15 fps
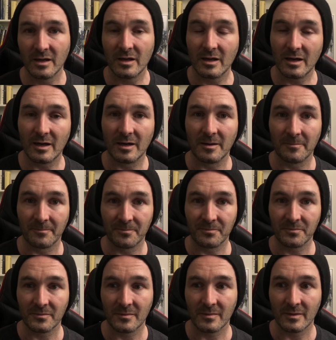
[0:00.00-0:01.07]

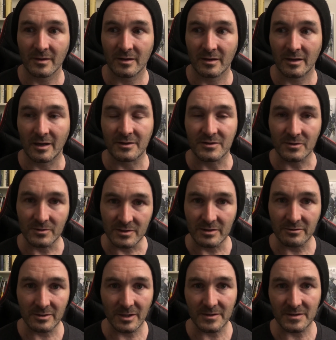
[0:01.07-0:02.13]
And so
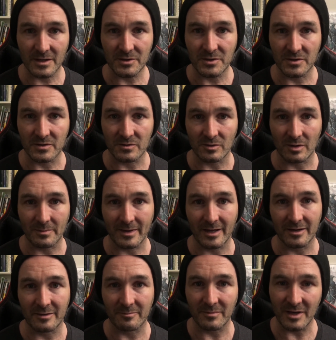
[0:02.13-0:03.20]
serialization is all
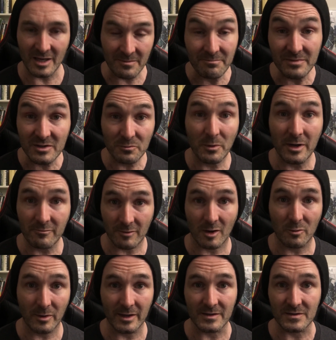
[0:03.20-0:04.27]
about in between
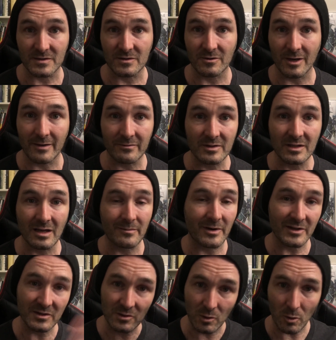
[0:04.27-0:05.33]
requests. So every time I
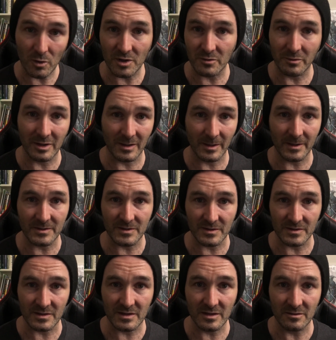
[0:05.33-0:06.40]
talk to an Alexa
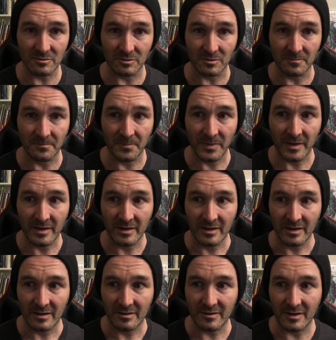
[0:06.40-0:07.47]
skill,
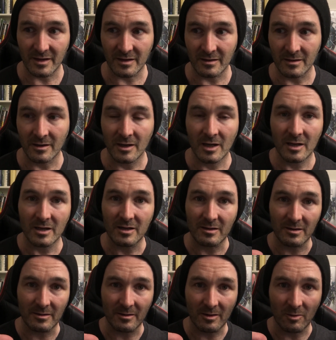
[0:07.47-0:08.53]
then
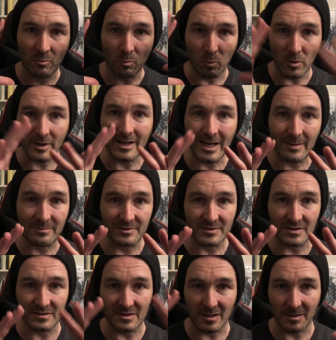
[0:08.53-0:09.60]
what happens
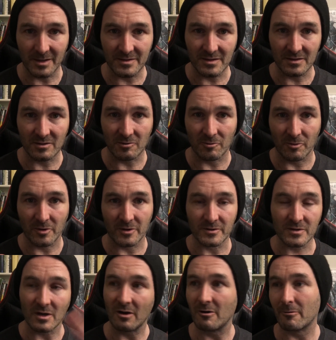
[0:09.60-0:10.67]
is the Alexa skill goes,
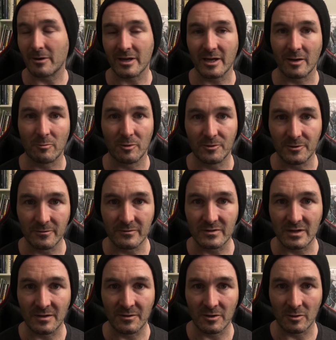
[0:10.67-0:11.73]
oh, okay, well, you
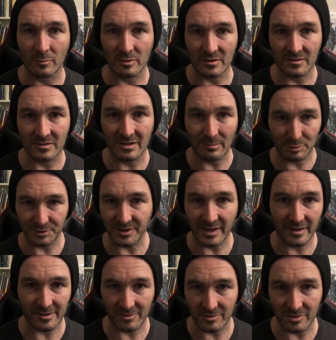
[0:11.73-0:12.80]
said that you want to double
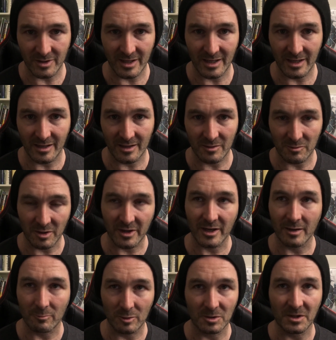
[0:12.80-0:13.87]
down on your hand. Okay,
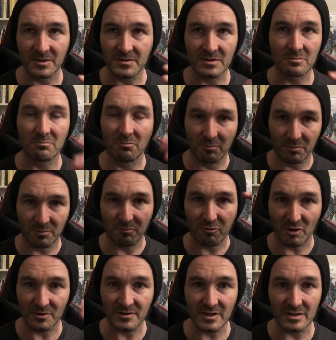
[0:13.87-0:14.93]
well, let's
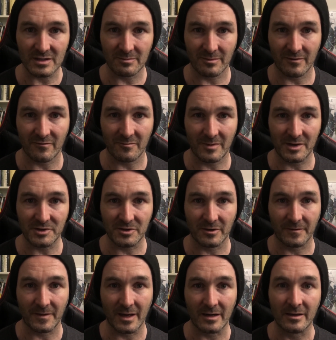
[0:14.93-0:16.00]
process some information
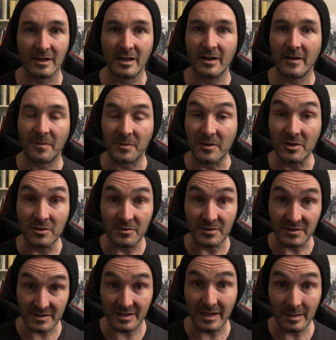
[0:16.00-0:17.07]
on that. And then the
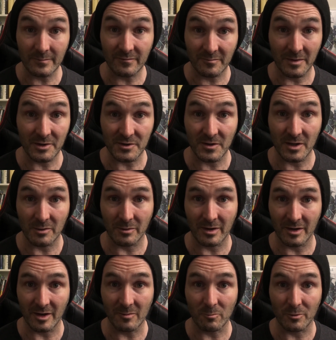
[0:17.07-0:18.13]
state information that you end
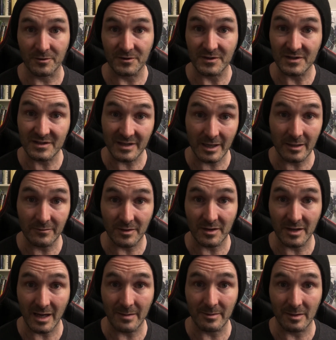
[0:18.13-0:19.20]
up with, the state of the
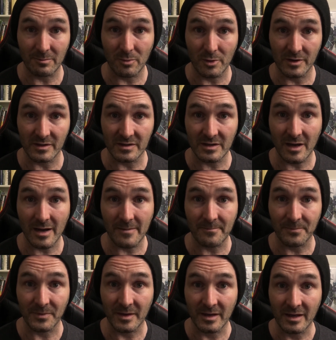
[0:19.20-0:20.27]
game at a point in time,
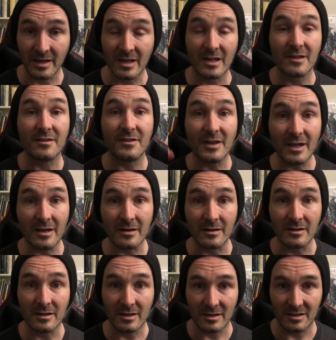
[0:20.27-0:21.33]
then
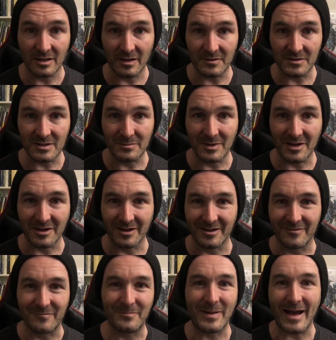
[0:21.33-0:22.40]
needs to be kind
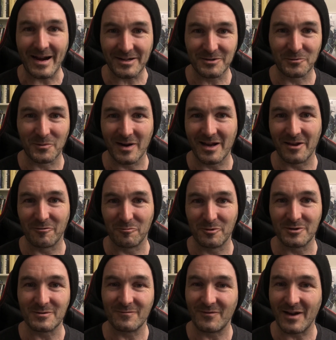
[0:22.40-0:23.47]
of packed away,
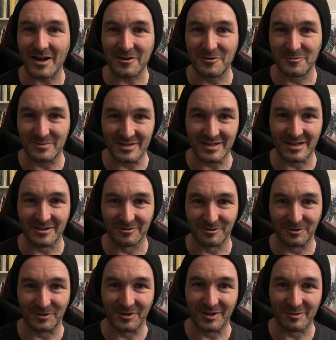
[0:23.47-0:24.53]
almost vacuum
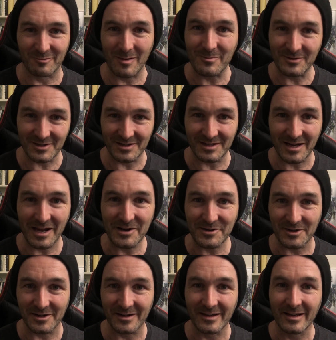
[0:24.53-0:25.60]
sealed in a
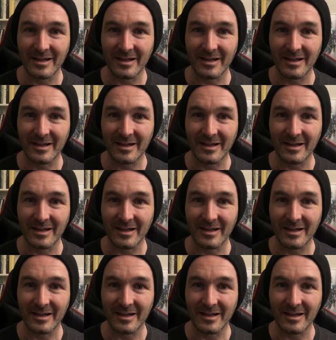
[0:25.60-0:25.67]
representation.